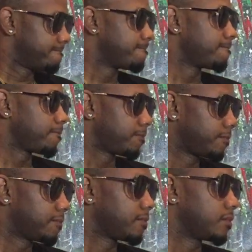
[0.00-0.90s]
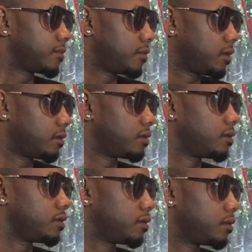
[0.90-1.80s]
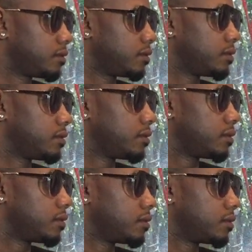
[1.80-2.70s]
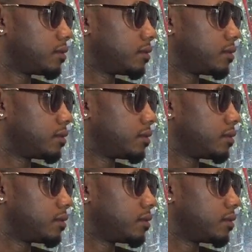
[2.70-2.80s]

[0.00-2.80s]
Through this, you know what I'm saying? Don't forget this.